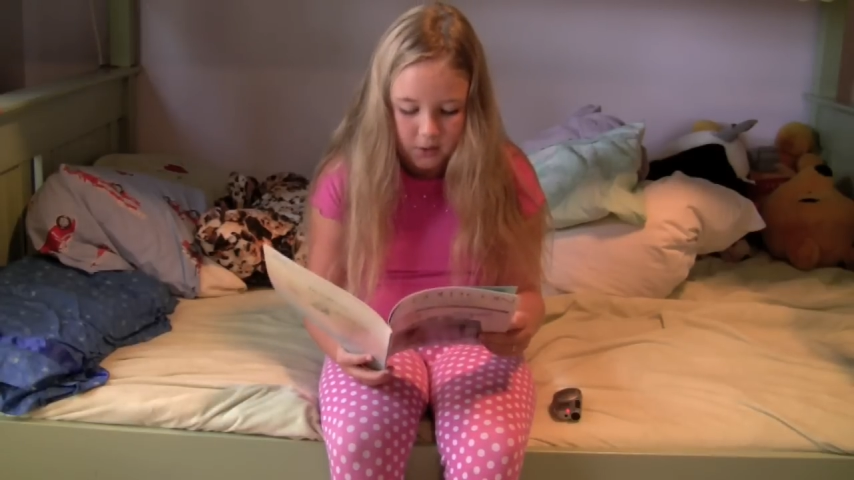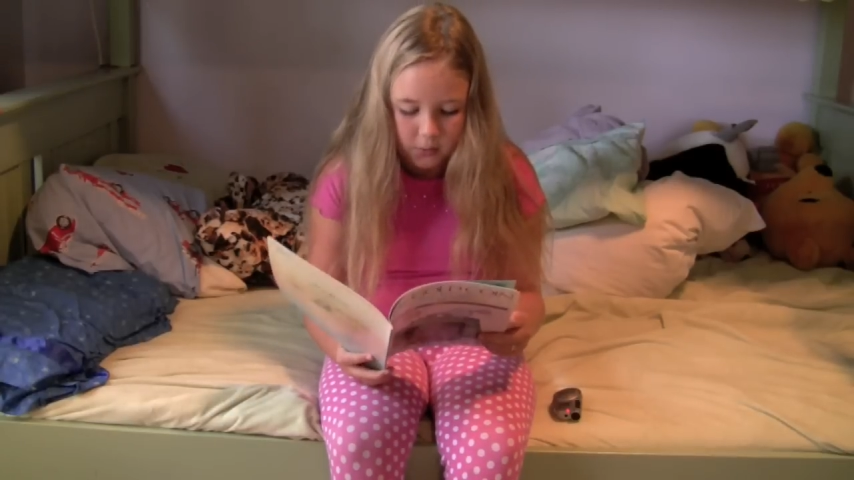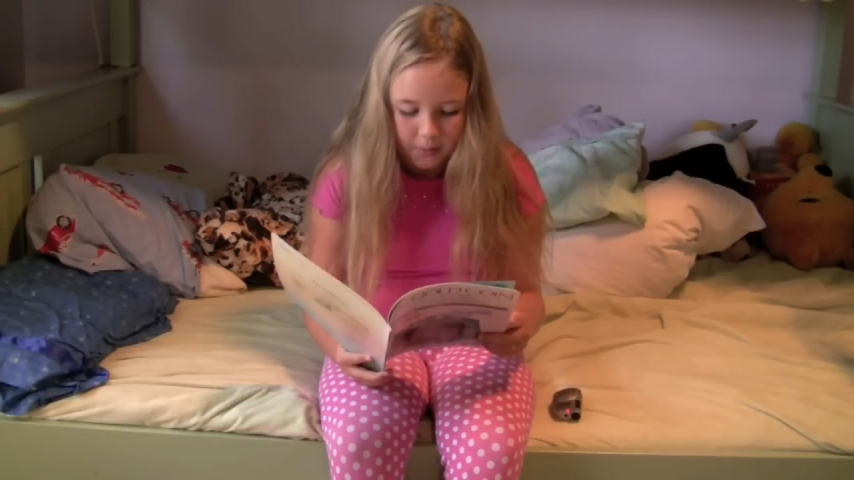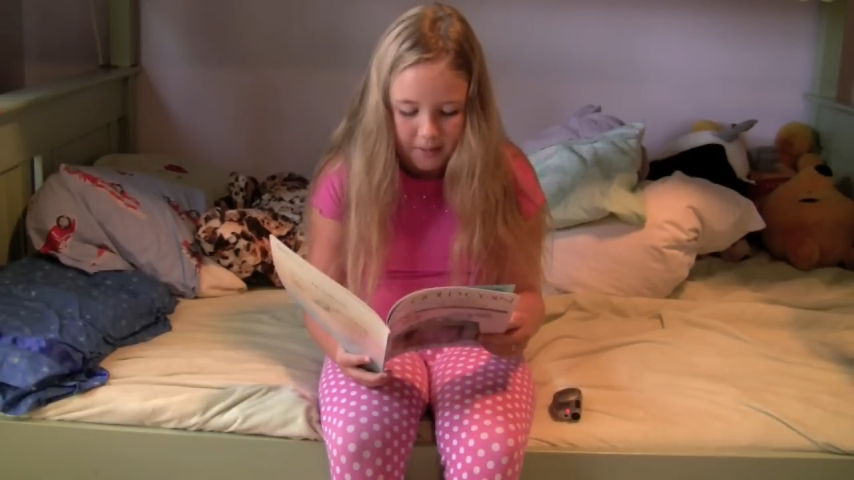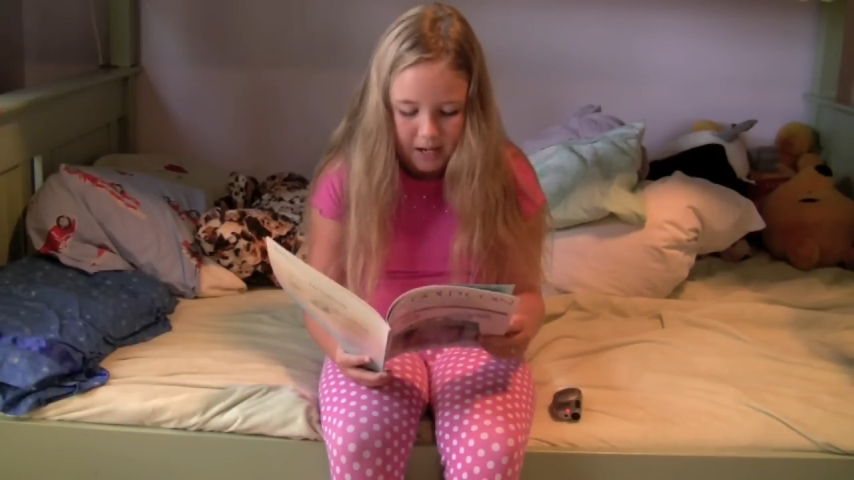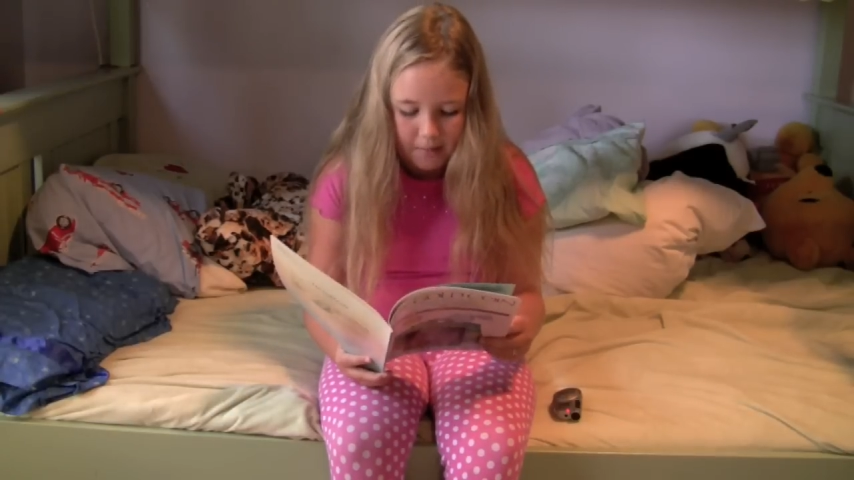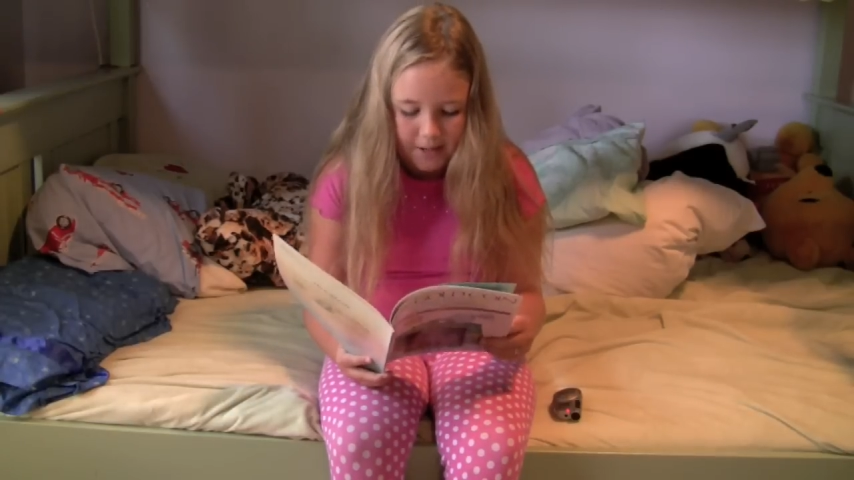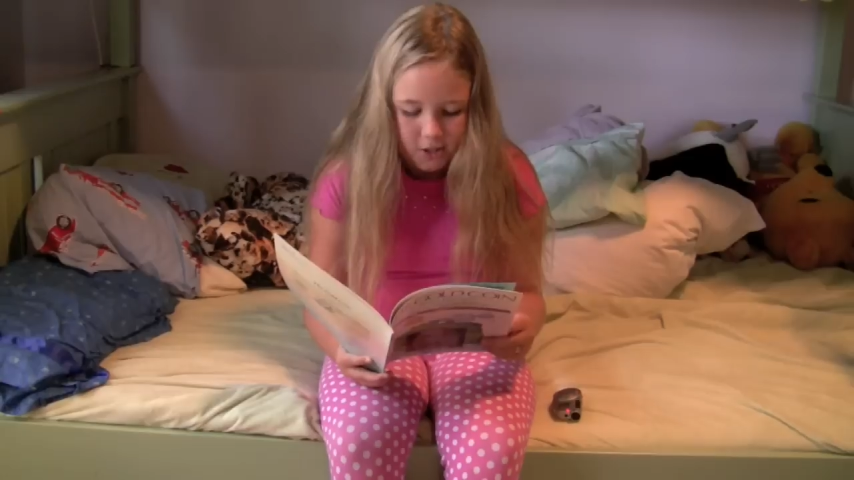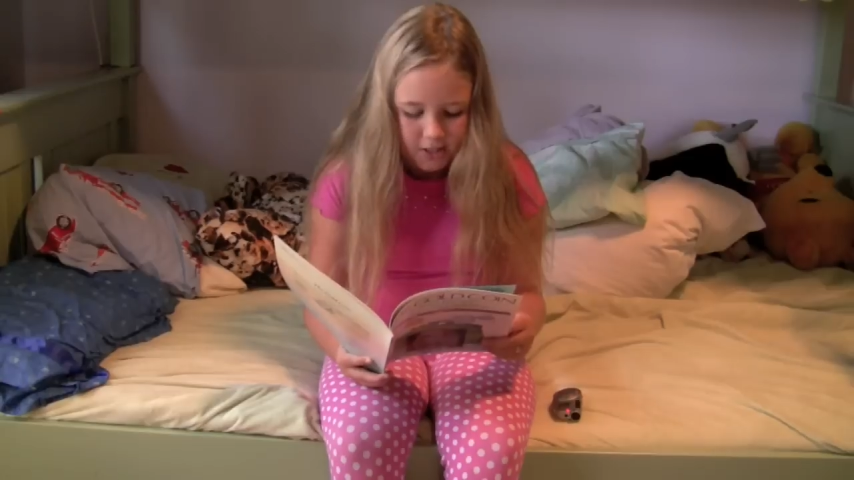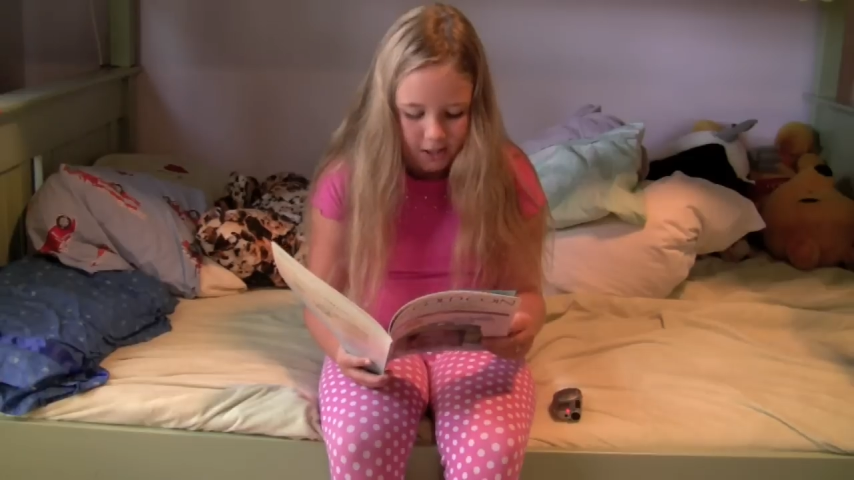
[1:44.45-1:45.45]
the old woman and
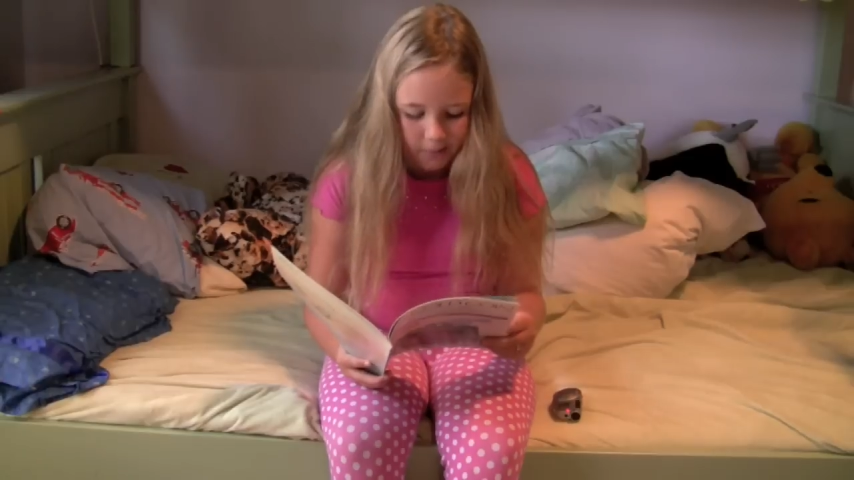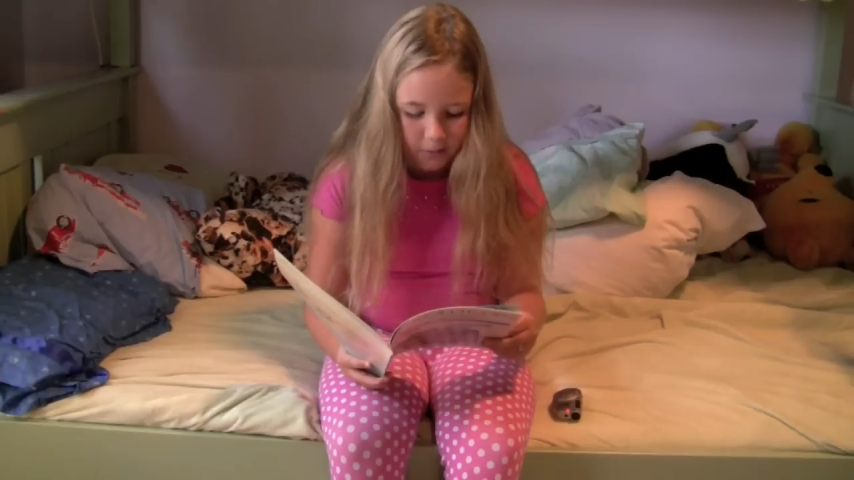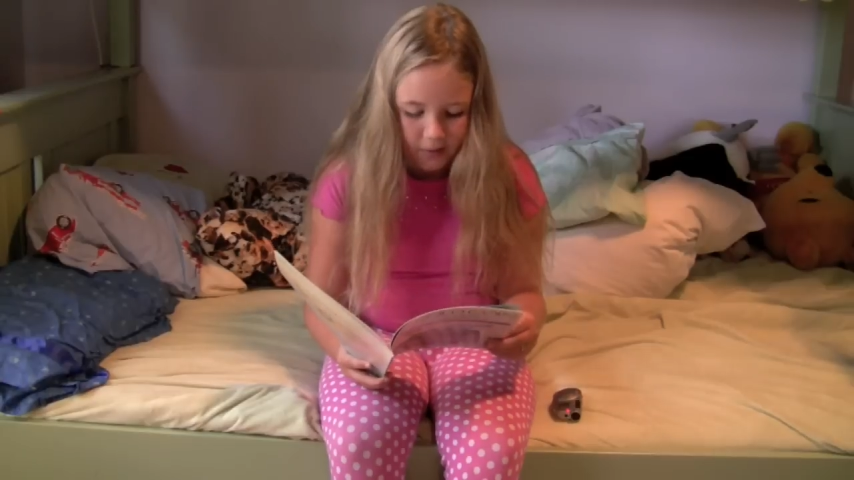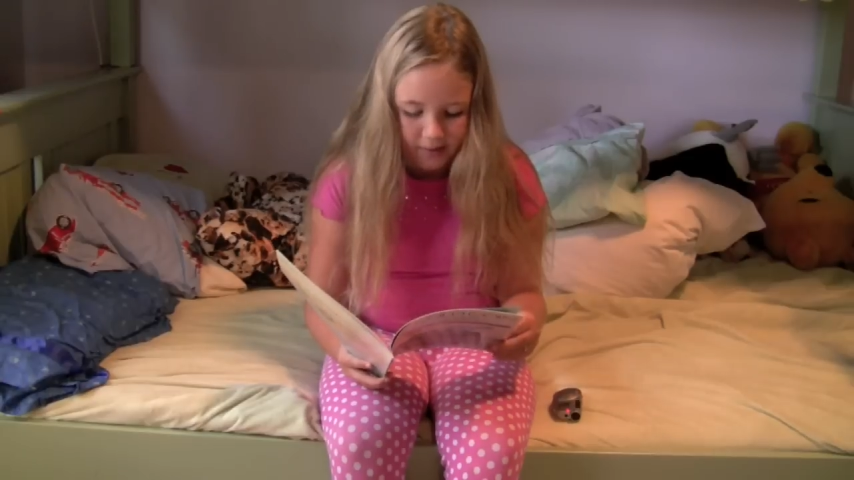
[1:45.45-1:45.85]
make her tell me where,